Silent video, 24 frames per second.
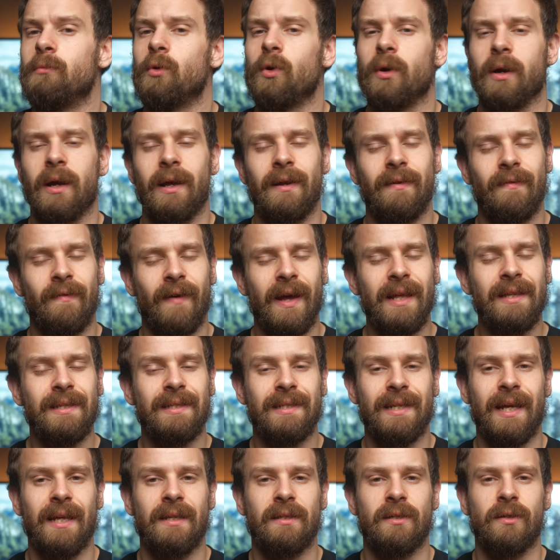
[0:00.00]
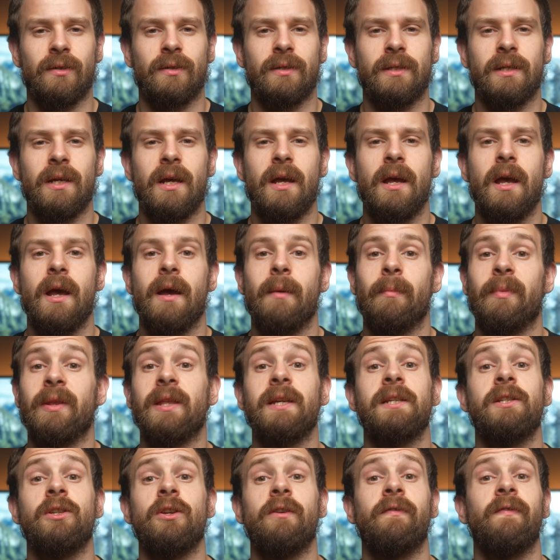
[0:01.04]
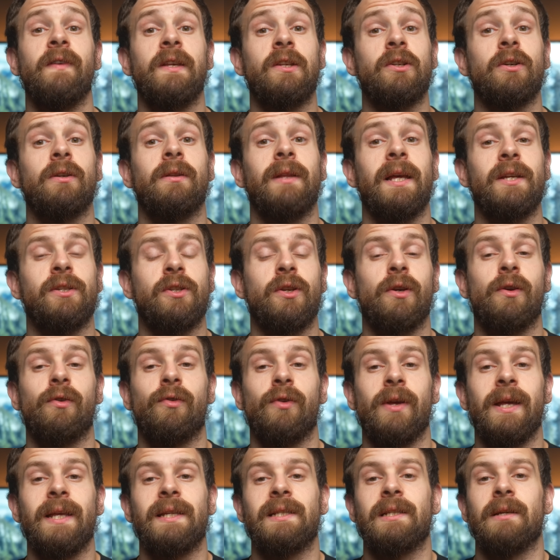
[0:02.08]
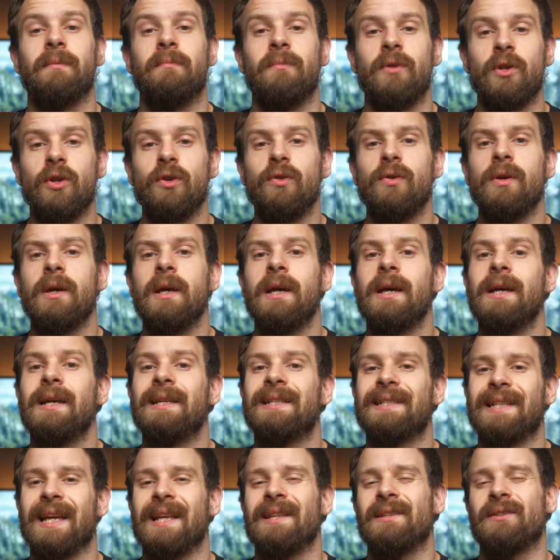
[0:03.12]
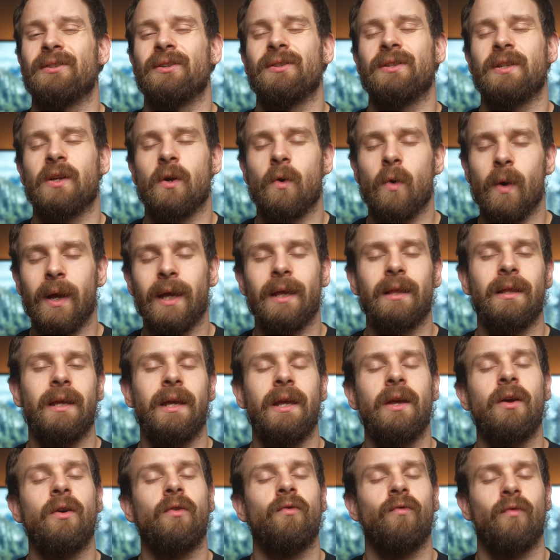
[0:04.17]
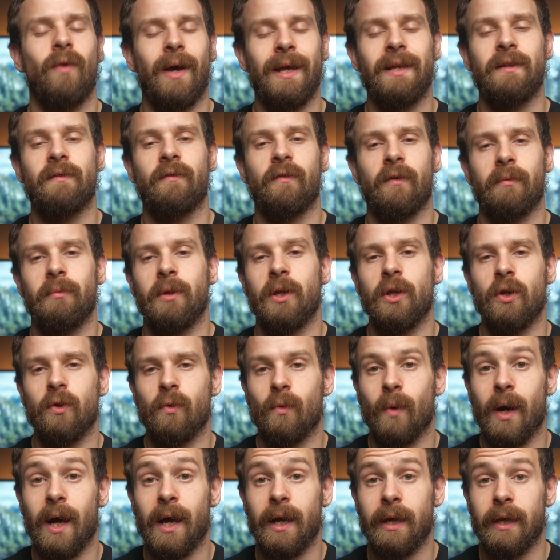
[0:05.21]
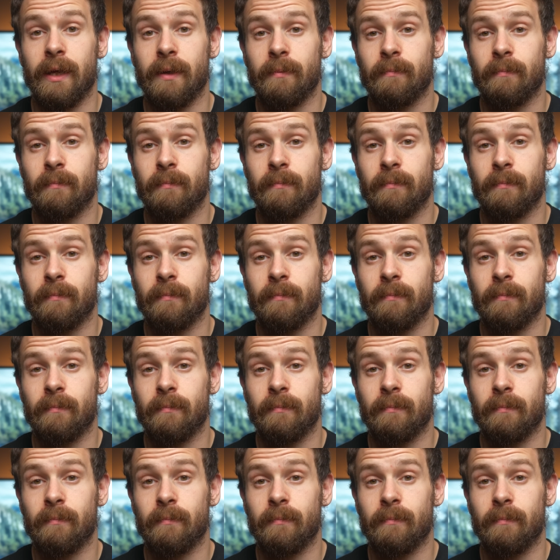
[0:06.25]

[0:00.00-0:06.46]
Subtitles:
more advanced sensors, but this new feature lets you create some new sensors quickly right from the UI.